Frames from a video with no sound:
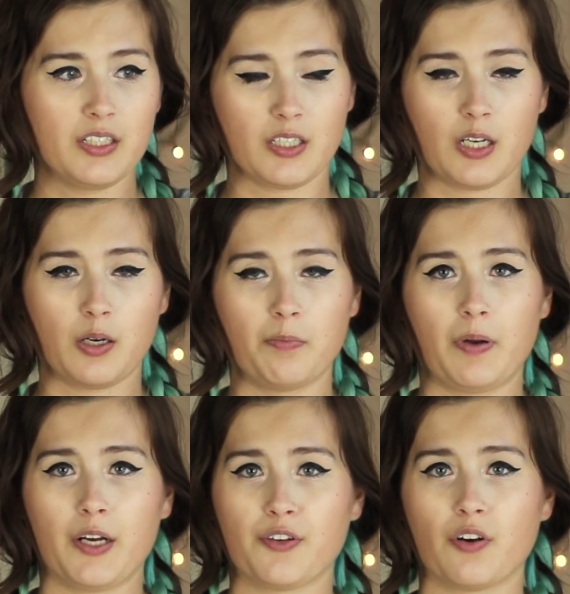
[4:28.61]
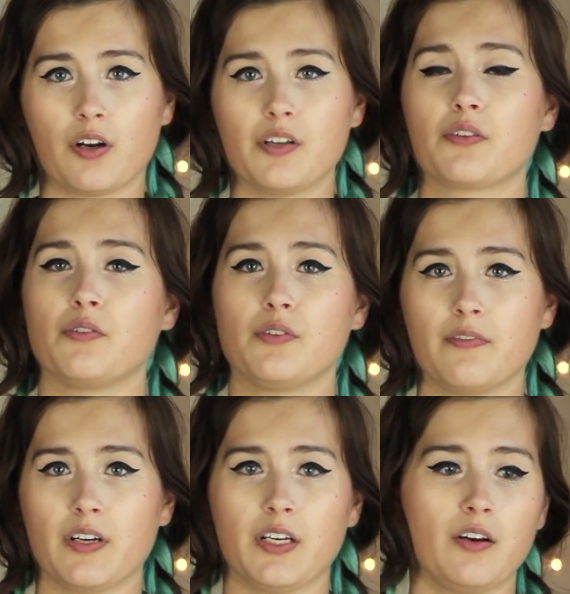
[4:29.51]
some Patreon
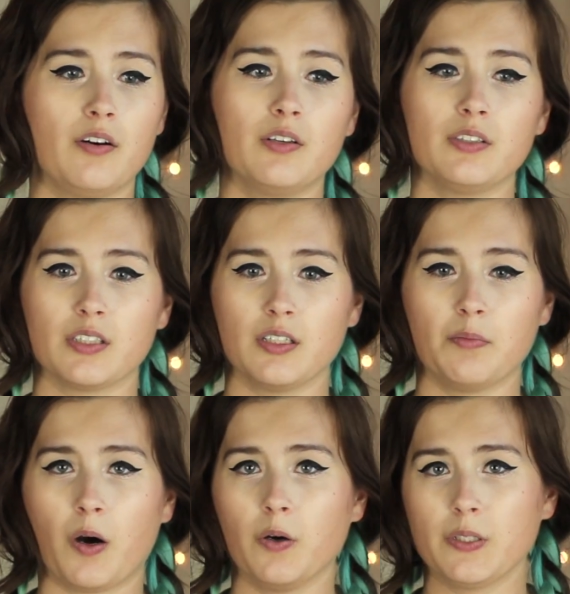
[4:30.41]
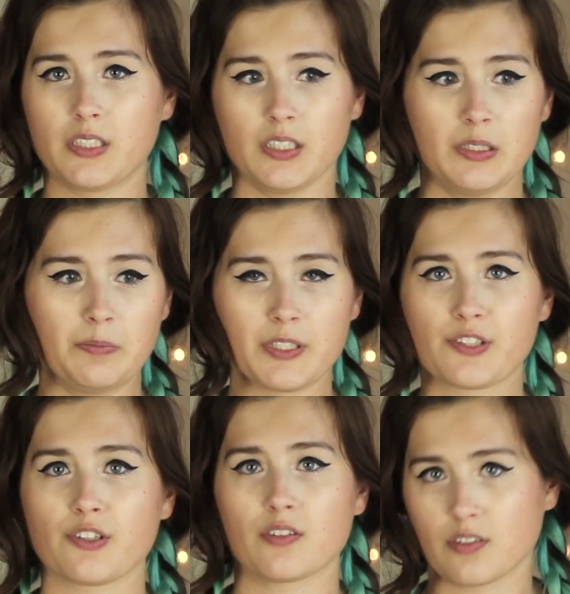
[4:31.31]
exclusive videos and posts and
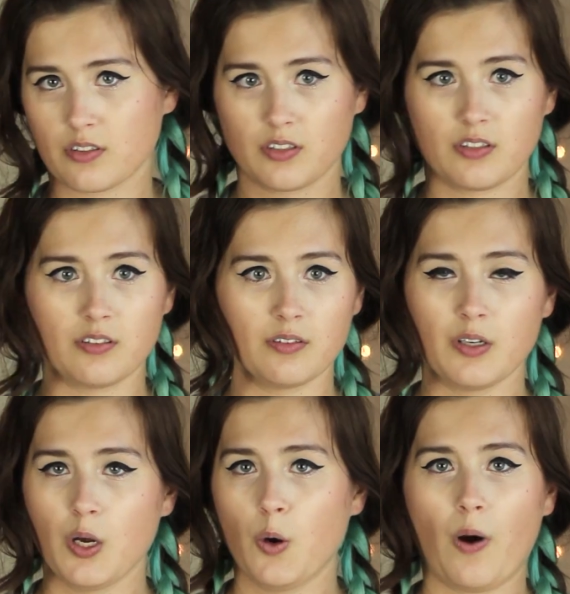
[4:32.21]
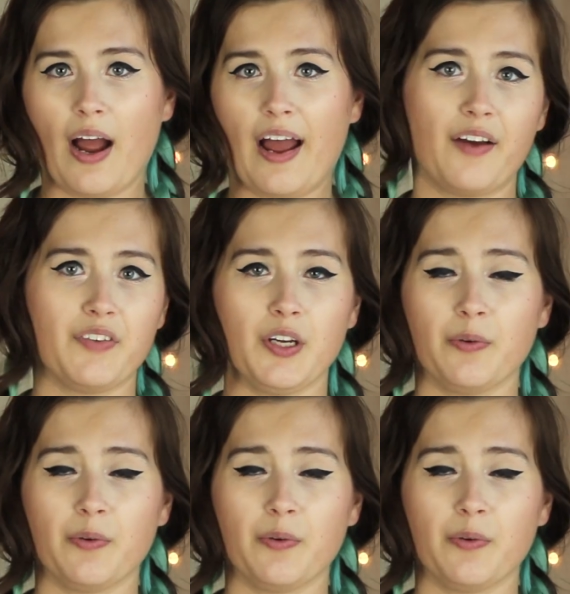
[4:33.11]
pictures and what have you,